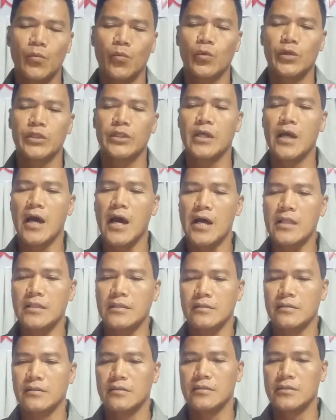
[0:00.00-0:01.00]
with God,
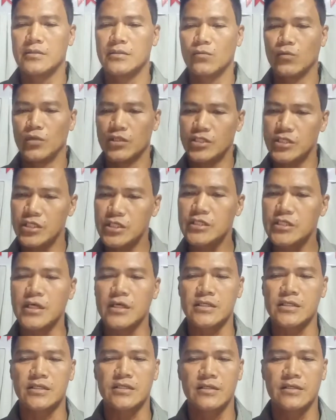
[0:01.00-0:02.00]
with
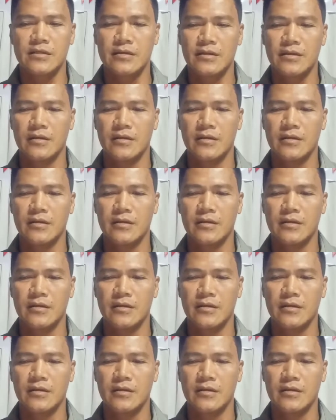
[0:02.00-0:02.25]
Jesus.